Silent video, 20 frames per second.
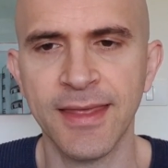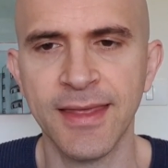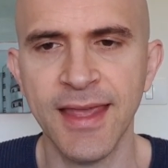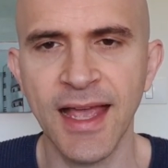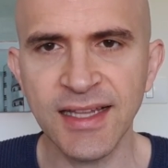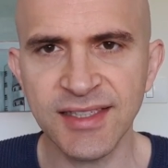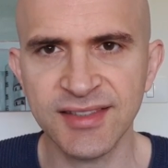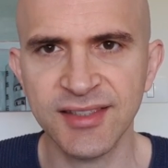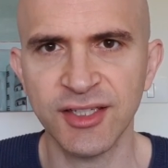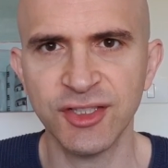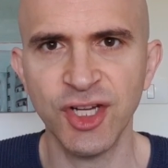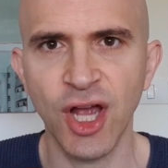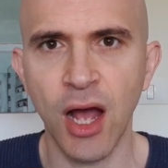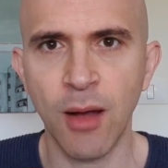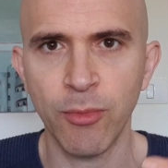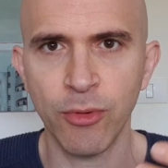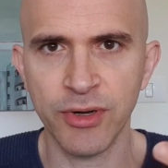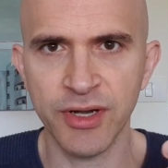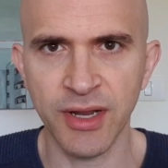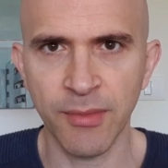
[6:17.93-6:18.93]
gets the
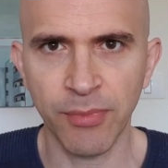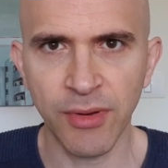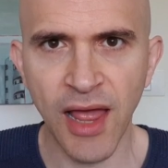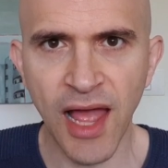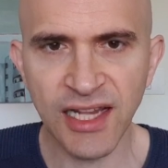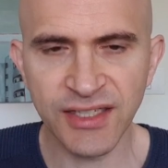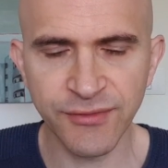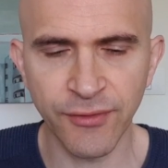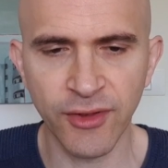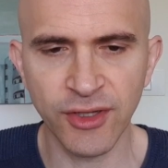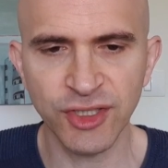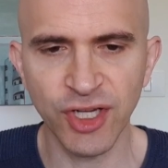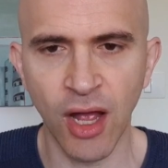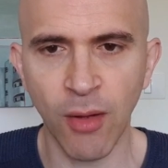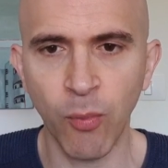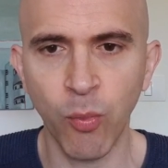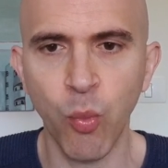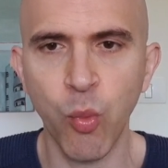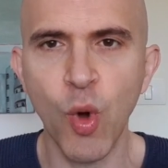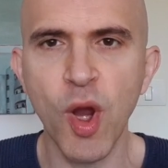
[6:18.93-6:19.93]
job, or he applies for the
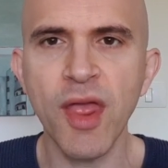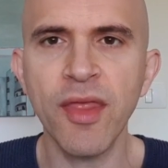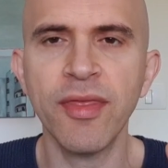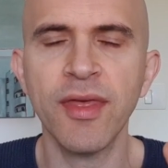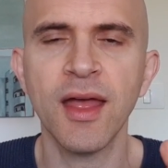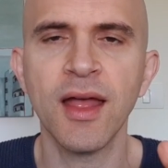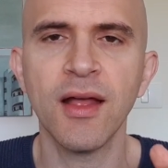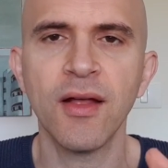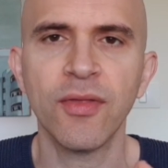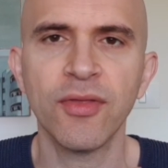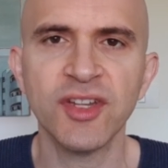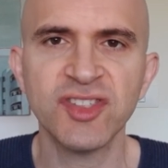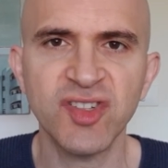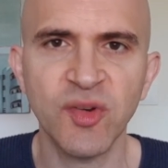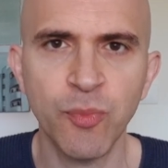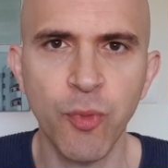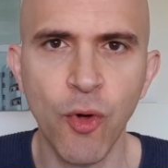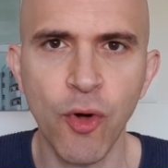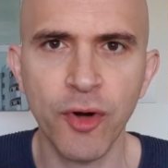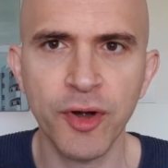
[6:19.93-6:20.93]
job, with the
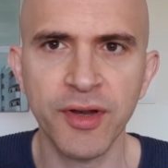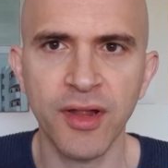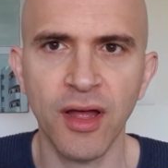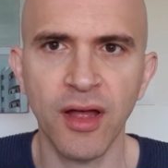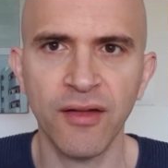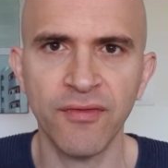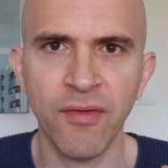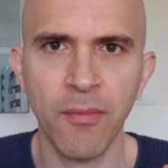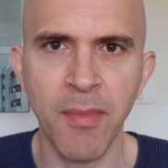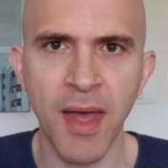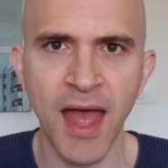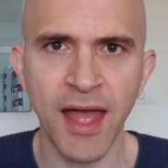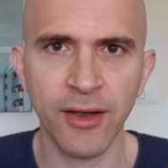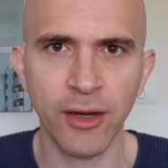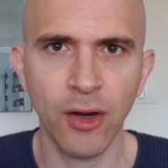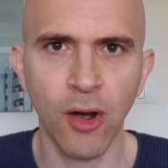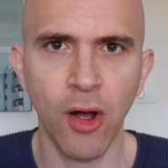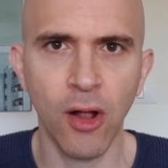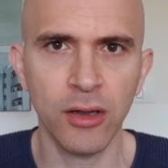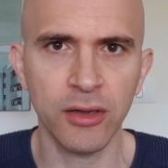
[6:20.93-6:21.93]
support of a
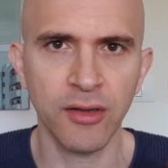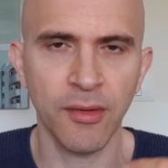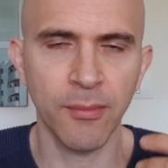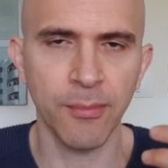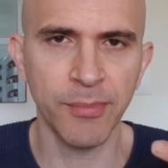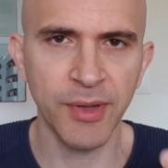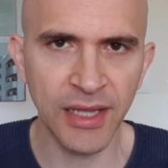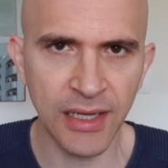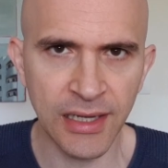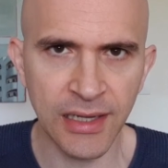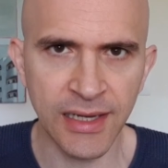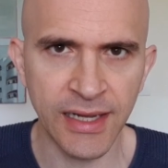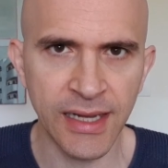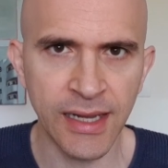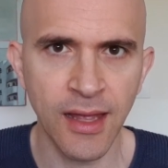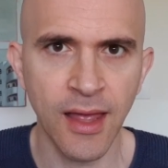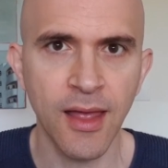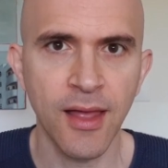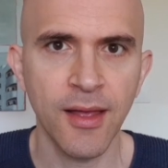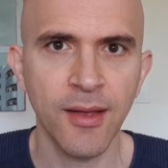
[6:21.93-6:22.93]
man called Billy
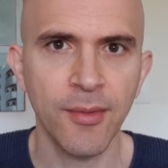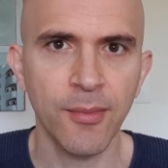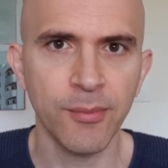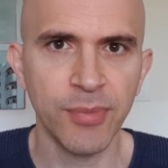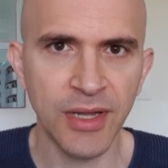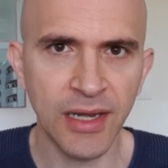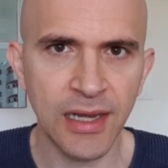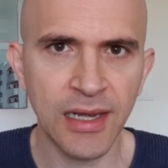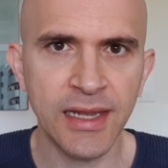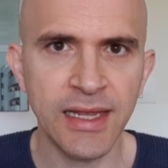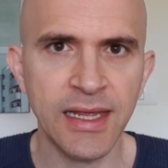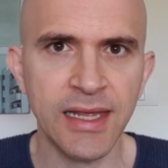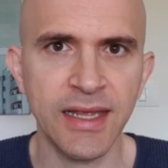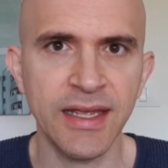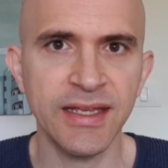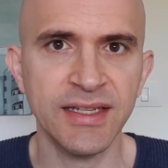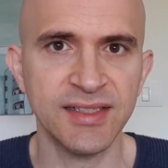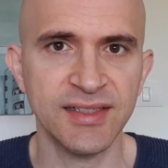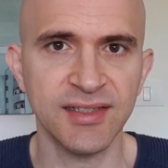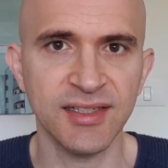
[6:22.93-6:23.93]
Lee. Billy Lee
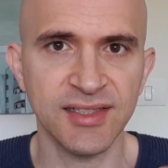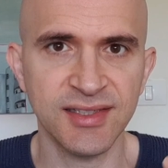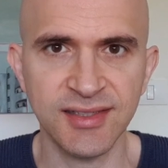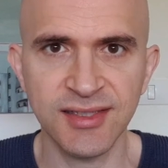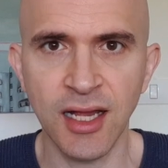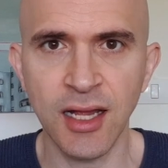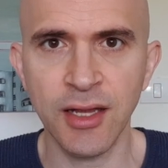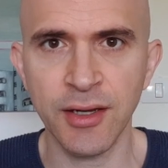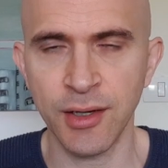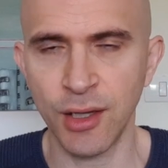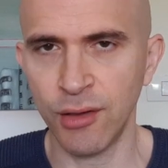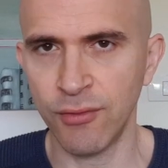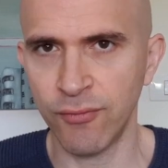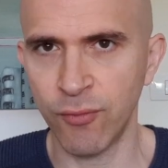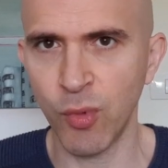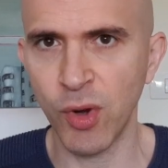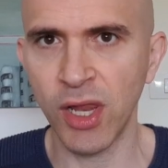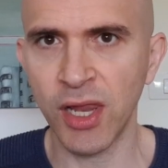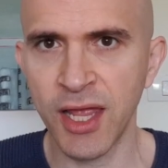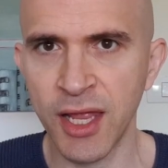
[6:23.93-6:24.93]
is the son of
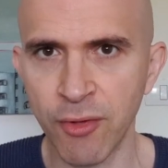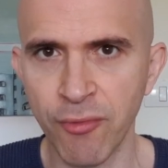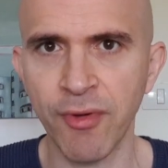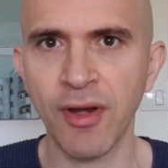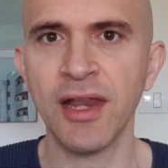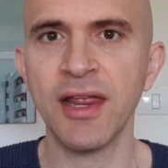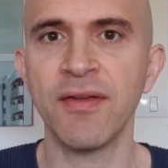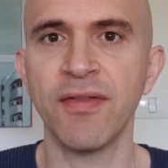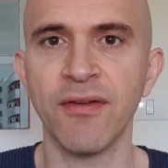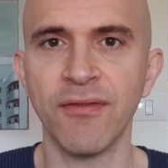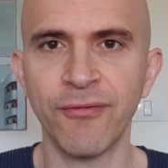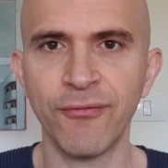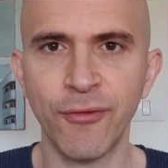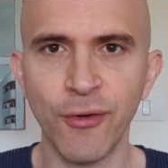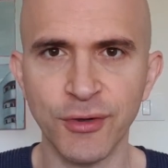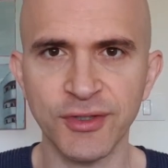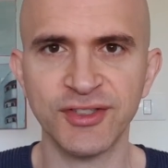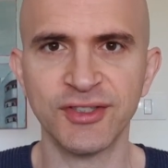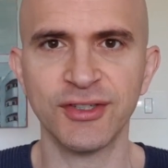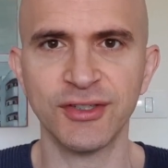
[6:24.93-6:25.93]
Wilhenry Lee, the
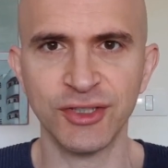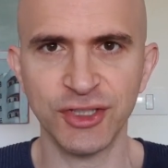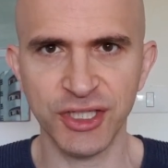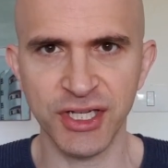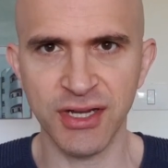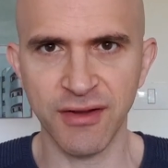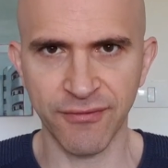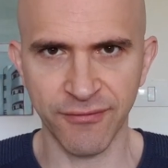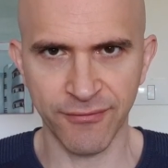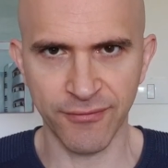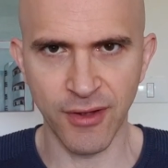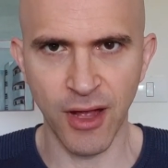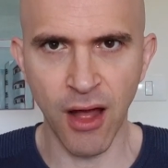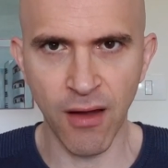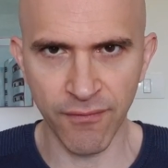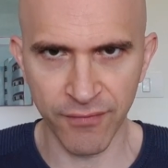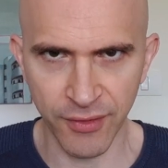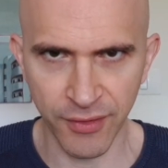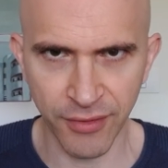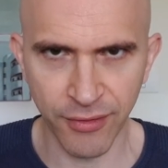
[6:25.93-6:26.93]
first chief
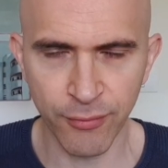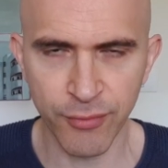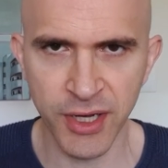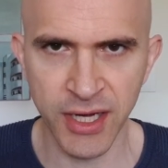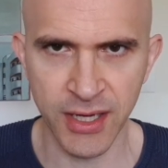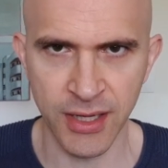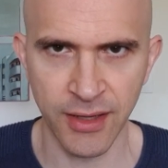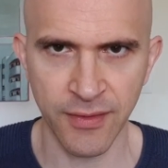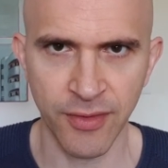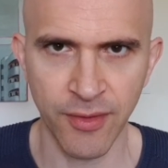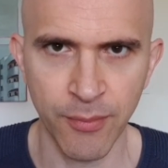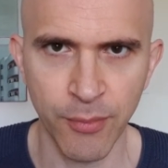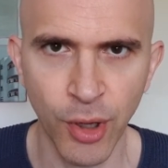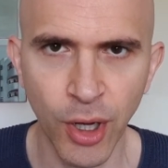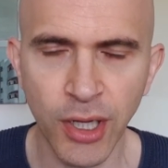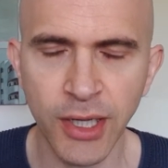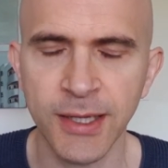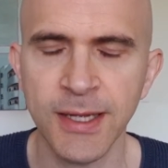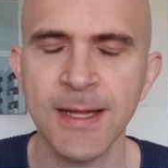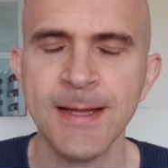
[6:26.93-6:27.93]
of the three in the
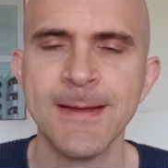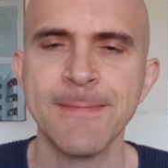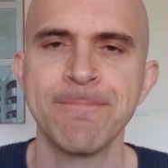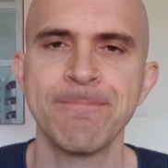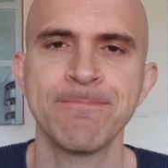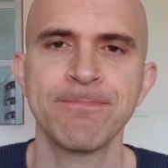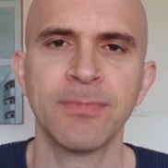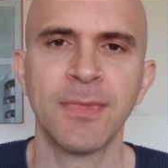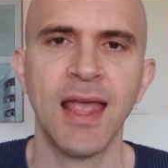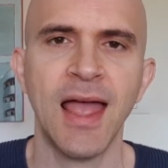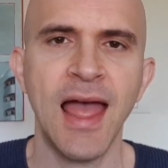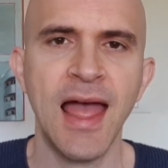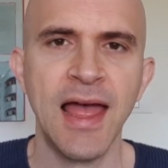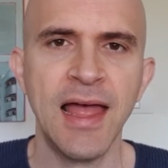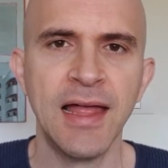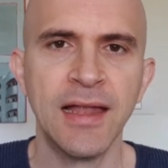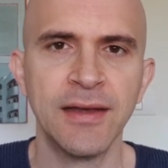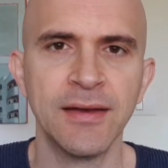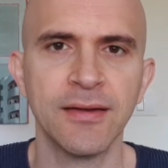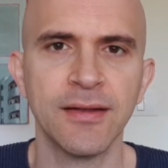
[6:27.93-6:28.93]
book.
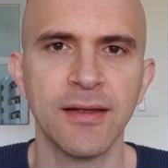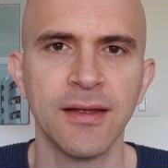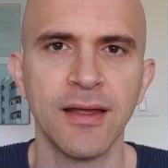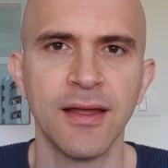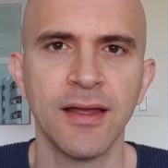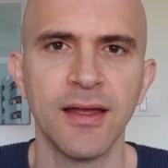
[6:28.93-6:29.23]
And